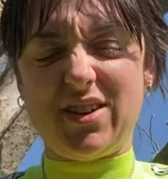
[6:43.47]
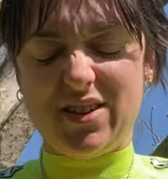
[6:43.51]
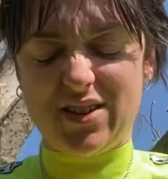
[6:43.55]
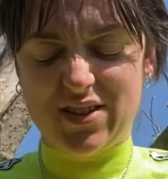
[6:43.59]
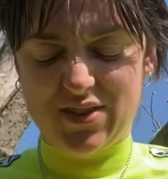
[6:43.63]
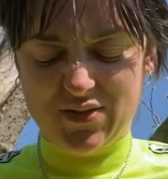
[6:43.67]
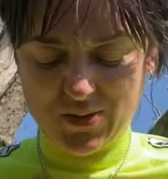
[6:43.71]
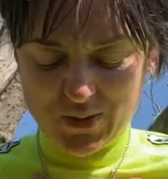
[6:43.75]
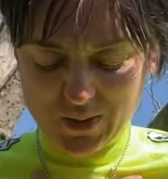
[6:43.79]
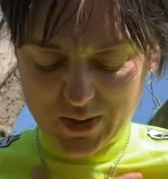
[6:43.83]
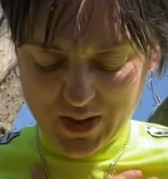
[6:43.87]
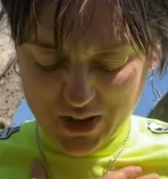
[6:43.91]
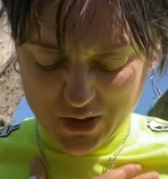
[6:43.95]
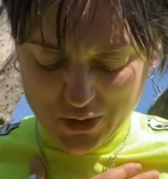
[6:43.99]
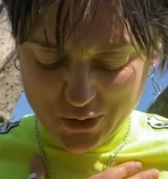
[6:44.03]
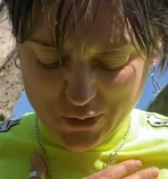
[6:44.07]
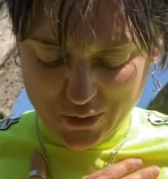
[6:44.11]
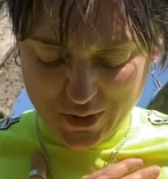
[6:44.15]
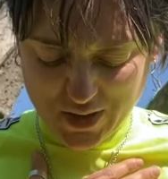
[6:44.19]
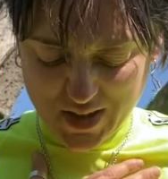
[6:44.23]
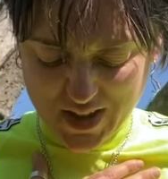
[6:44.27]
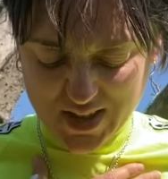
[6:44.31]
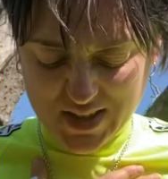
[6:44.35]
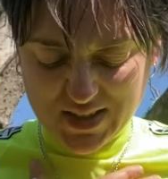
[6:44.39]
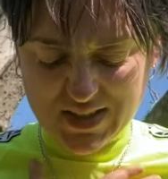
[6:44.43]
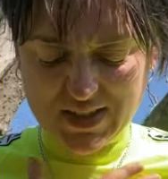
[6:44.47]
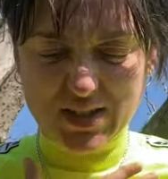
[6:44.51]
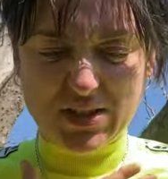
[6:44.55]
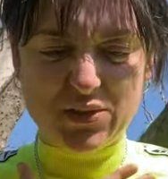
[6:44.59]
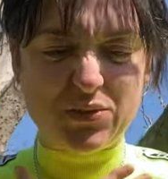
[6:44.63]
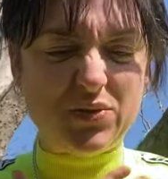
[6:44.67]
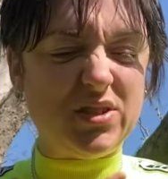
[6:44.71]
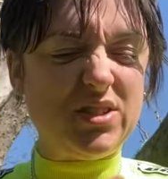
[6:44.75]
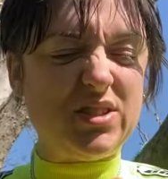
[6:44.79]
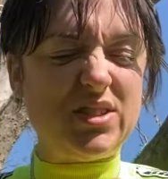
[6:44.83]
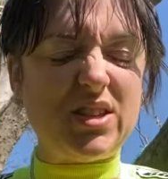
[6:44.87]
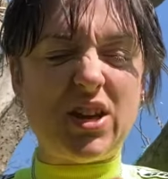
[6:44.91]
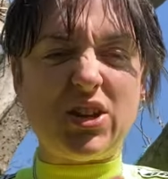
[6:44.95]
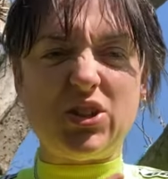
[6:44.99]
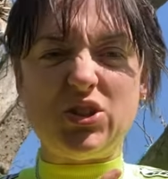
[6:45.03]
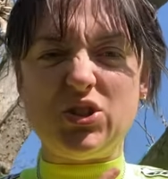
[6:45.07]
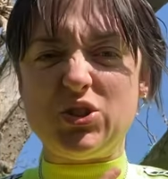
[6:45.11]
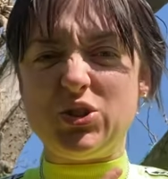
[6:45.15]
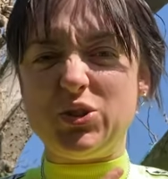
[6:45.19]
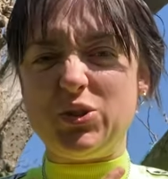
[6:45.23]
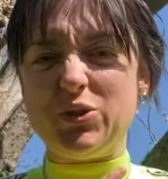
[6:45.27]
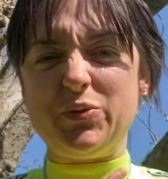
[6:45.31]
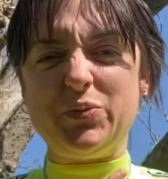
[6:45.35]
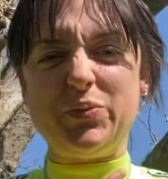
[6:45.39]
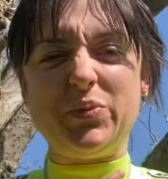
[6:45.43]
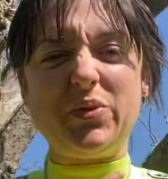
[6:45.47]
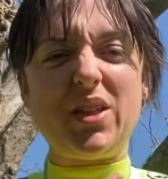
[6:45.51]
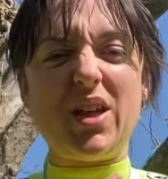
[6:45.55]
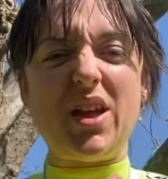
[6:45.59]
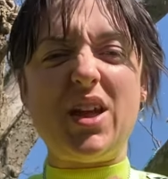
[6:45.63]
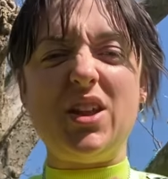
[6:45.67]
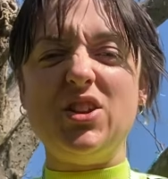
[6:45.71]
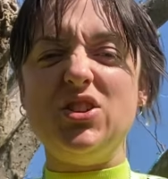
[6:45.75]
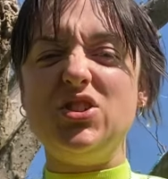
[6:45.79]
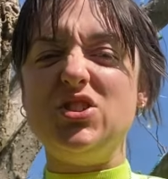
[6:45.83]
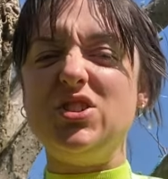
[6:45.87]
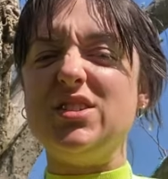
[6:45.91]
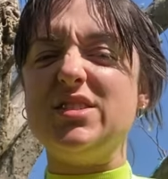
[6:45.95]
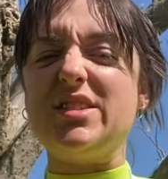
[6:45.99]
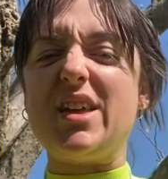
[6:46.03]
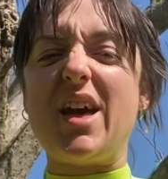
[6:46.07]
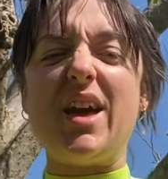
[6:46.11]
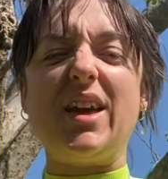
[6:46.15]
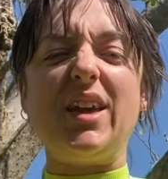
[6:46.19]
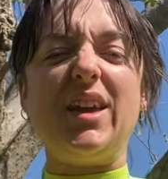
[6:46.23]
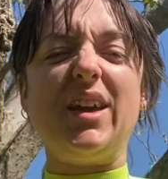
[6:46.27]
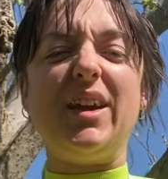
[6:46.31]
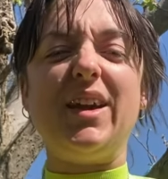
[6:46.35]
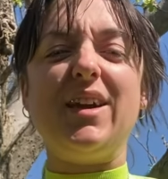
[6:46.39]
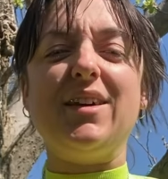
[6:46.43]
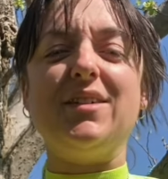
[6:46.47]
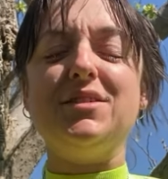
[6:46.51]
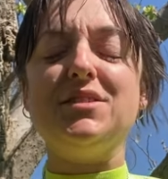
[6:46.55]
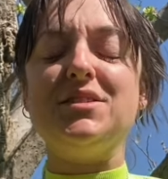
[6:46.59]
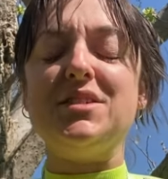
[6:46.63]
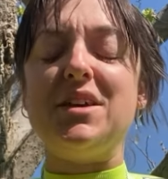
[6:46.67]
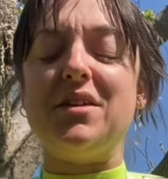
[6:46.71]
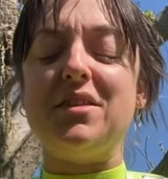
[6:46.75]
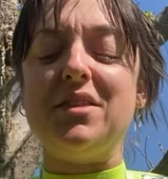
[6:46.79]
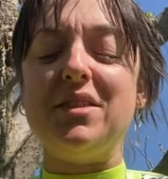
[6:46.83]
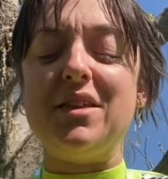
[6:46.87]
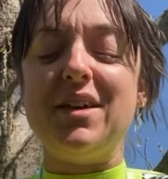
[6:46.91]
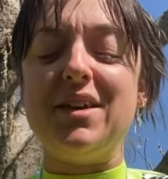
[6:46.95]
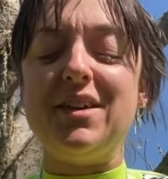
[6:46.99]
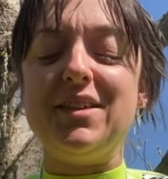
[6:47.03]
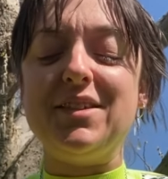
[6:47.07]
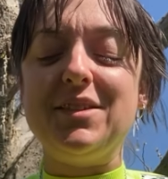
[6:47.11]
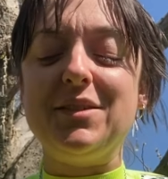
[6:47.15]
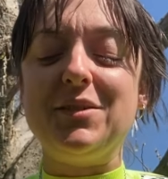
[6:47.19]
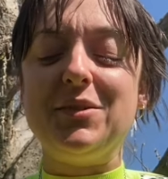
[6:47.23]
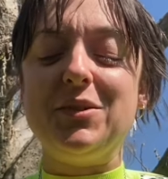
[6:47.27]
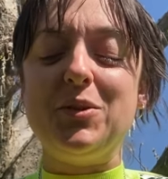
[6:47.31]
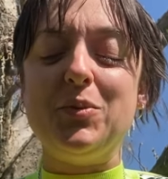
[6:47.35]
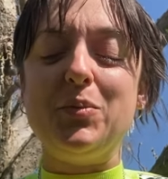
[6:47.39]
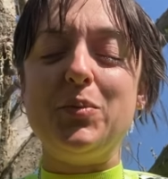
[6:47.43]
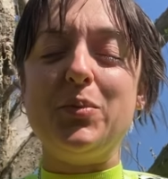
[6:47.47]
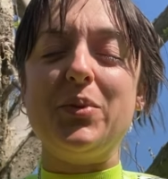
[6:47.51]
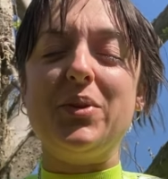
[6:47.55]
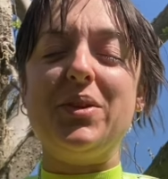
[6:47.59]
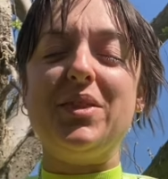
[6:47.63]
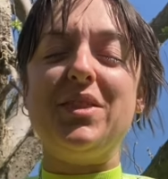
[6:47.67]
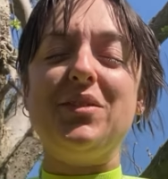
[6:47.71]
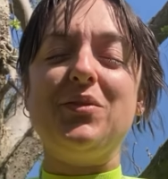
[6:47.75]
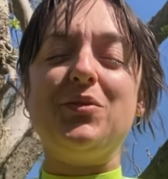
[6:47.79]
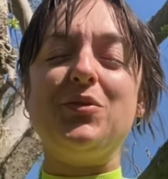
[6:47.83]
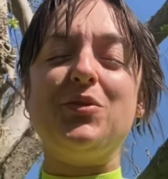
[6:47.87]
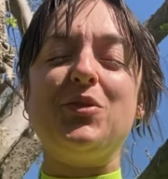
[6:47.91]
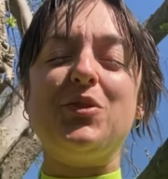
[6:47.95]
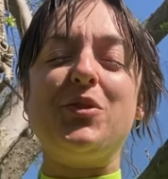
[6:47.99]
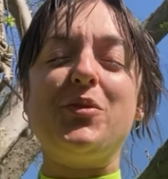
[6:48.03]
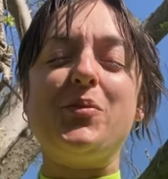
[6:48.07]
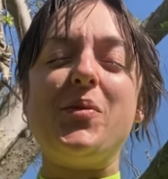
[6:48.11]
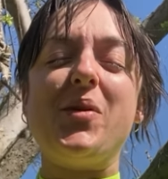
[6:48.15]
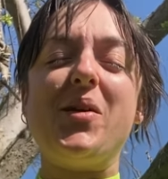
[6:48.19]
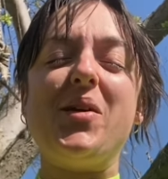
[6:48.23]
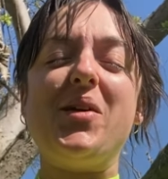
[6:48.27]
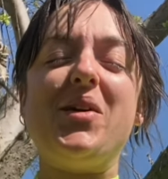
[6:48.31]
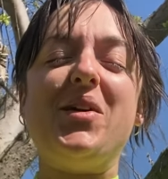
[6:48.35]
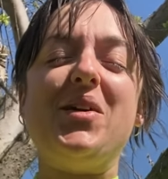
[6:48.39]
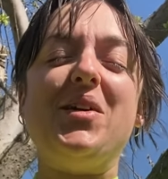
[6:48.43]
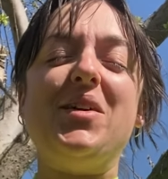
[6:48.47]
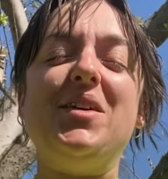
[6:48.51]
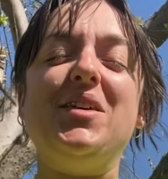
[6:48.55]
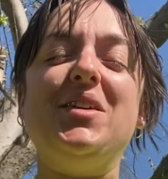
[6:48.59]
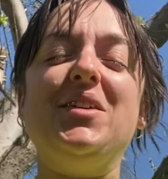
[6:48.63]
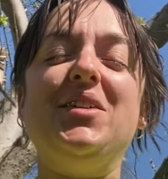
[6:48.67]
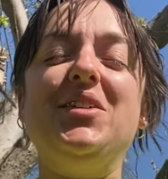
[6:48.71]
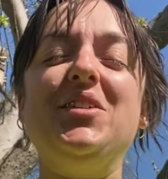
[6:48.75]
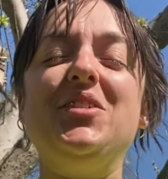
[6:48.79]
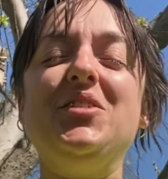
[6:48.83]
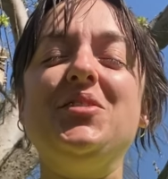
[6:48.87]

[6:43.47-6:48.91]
kind of all that creative sexual energies hanging out down there. So I'm going to breathe in through my heart